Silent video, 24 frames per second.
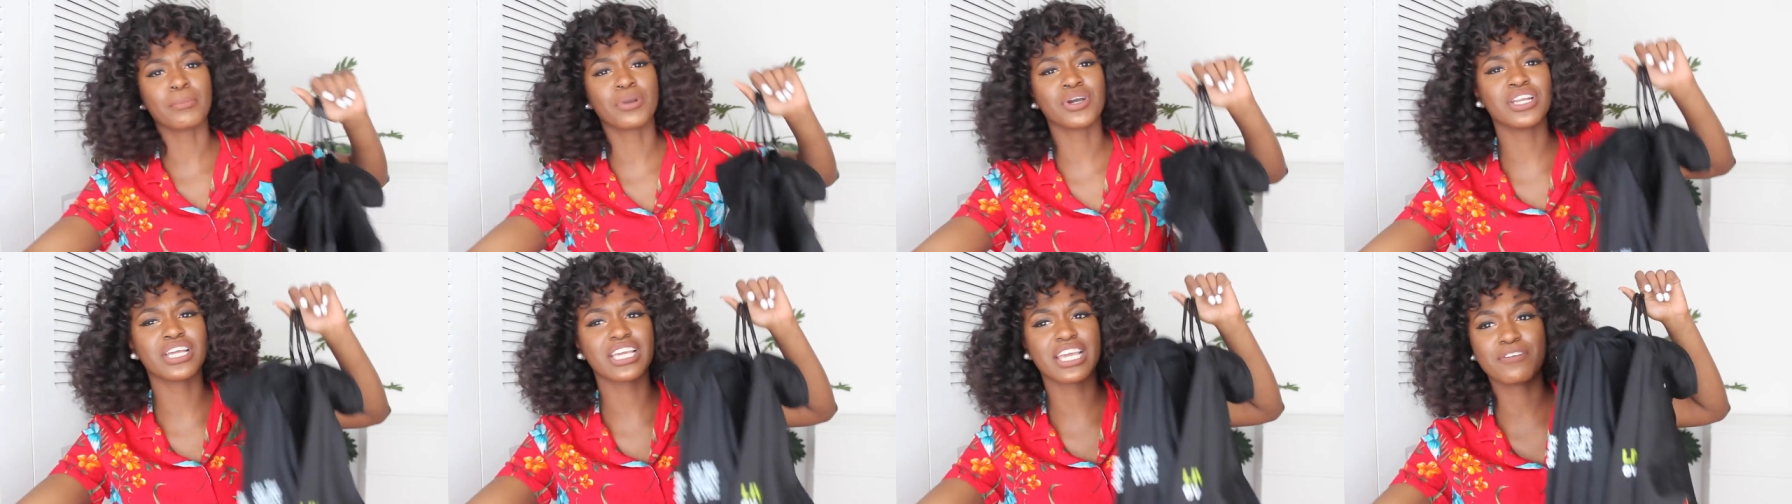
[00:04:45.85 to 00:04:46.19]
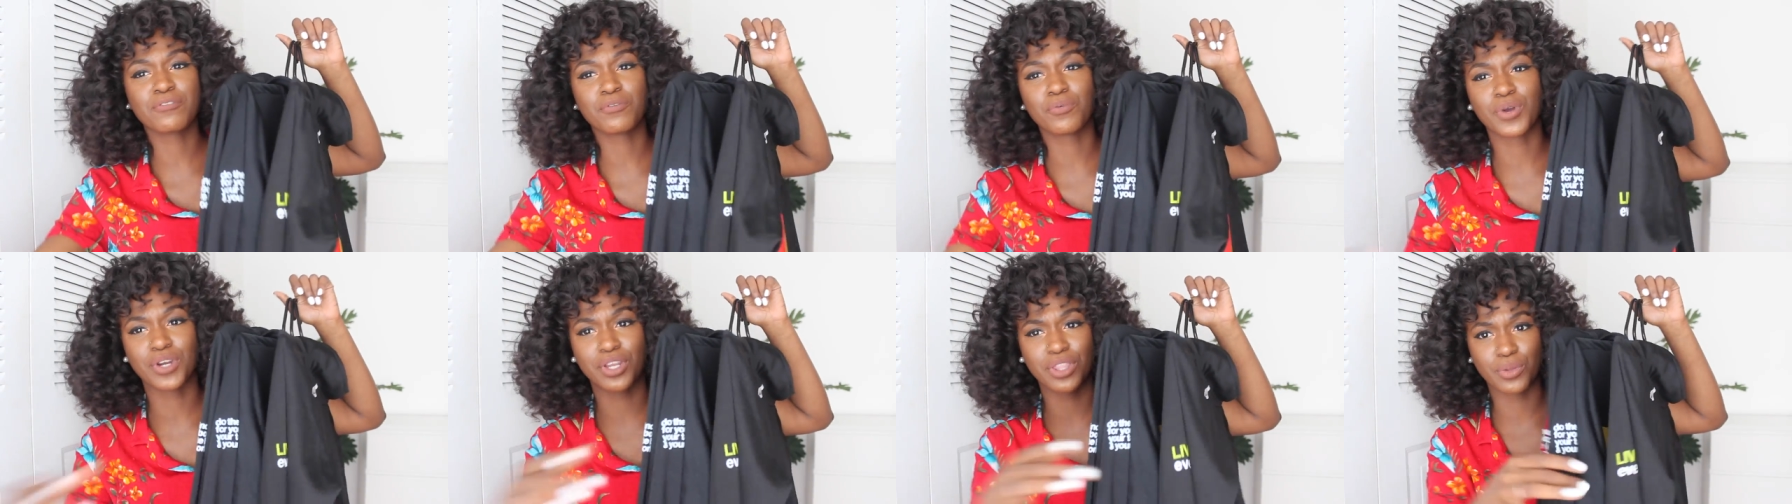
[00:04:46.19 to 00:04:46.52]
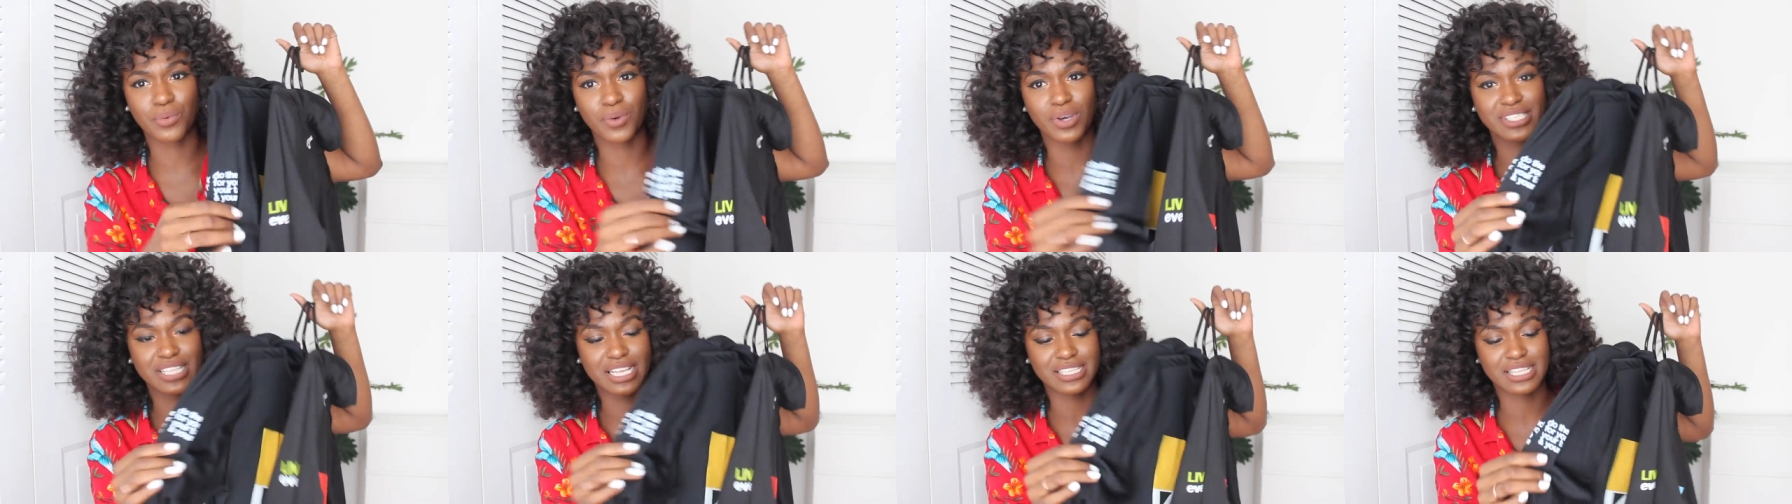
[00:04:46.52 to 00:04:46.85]
I'm going to give one of
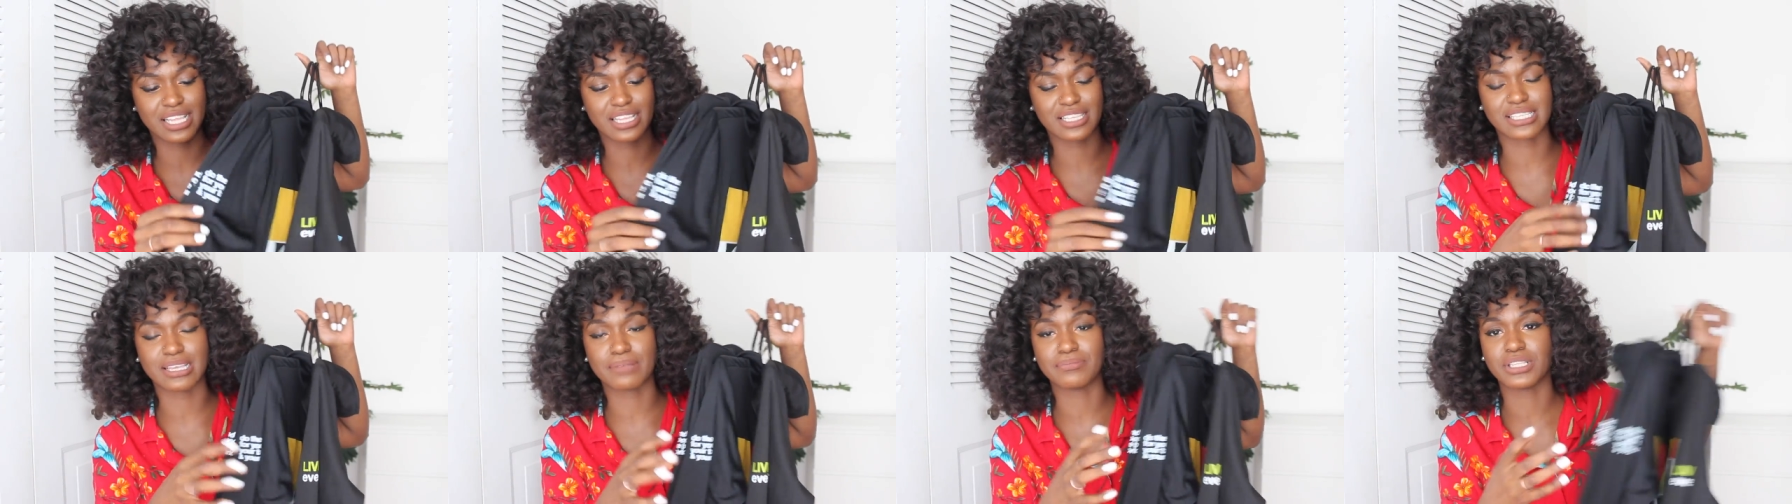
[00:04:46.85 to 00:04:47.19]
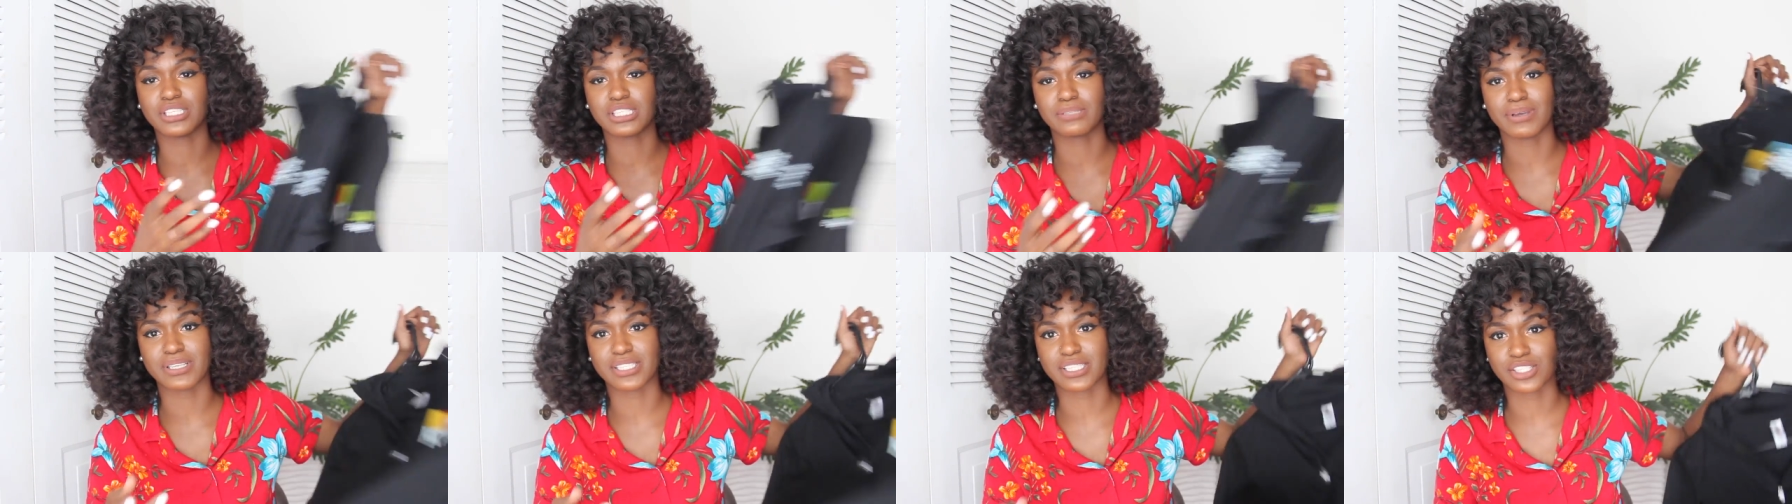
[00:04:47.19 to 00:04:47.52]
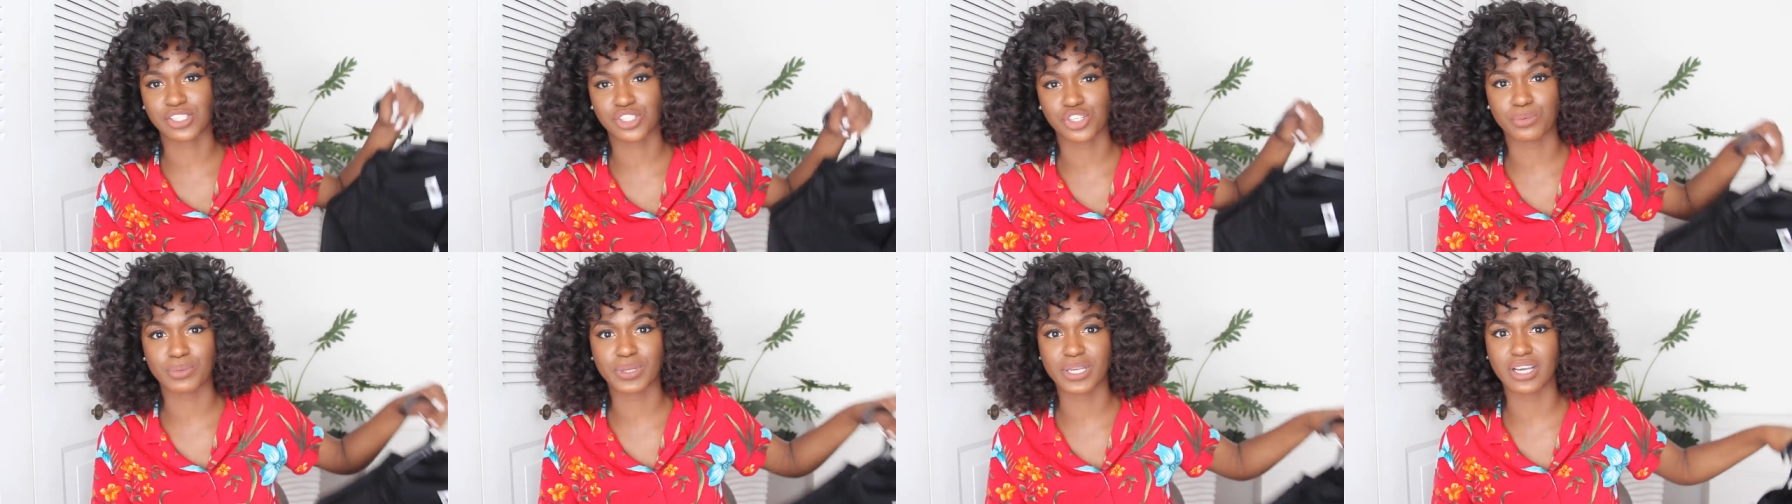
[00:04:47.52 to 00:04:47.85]
the ones that say the same thing to my
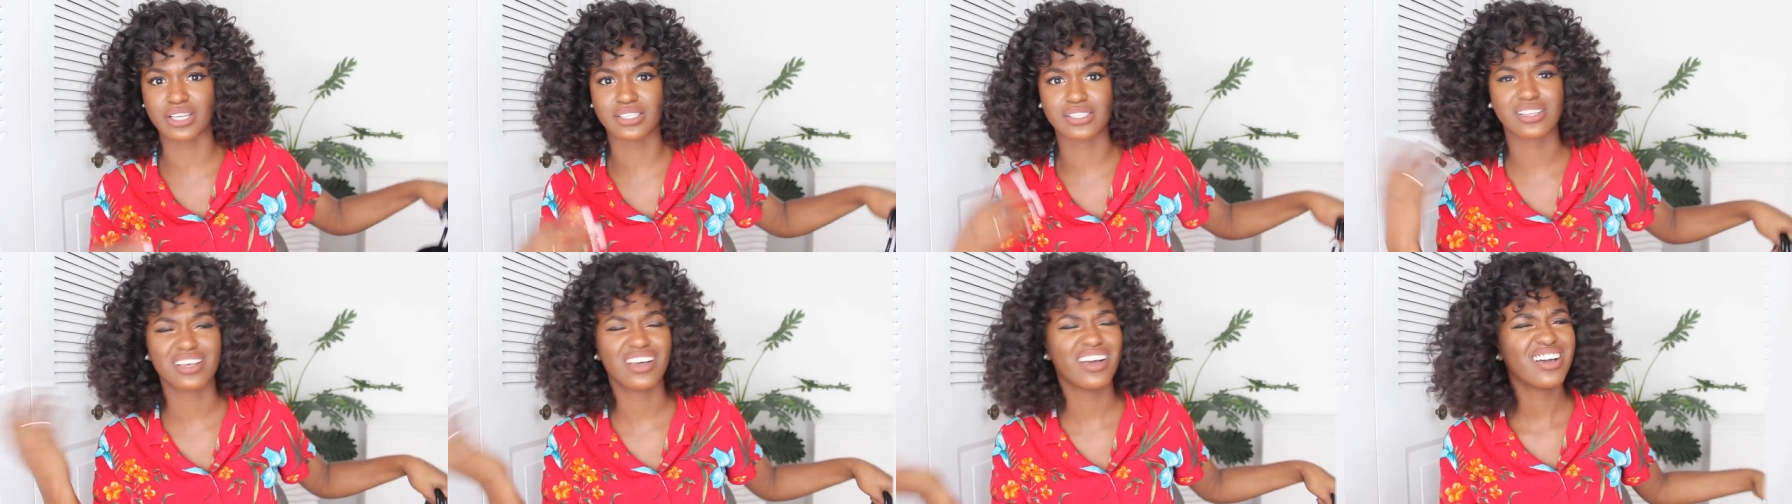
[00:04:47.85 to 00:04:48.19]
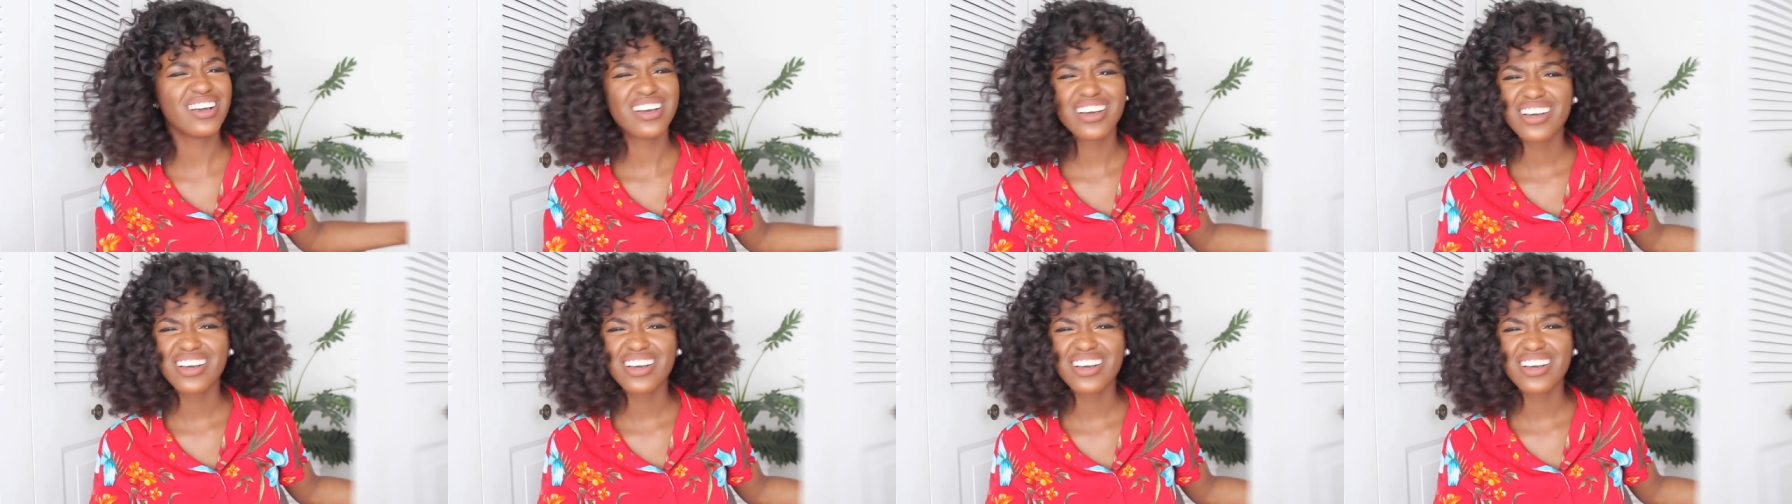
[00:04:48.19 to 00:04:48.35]
sister because